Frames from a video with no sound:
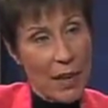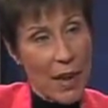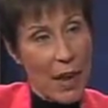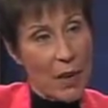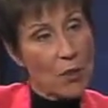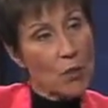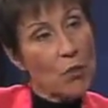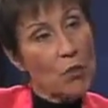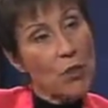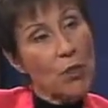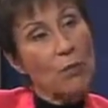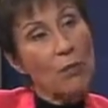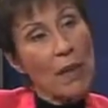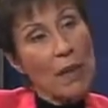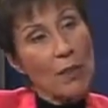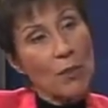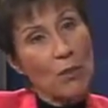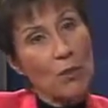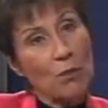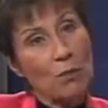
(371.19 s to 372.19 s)
Estrogen
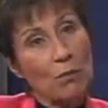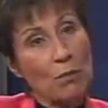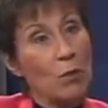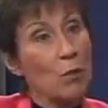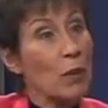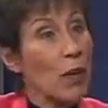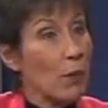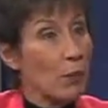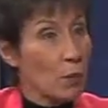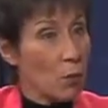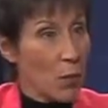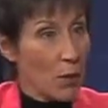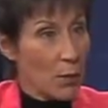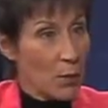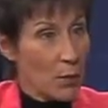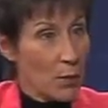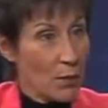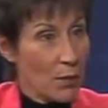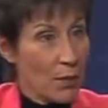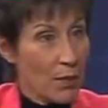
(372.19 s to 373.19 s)
makes three other
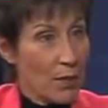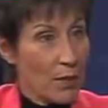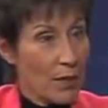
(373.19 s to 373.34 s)
ones.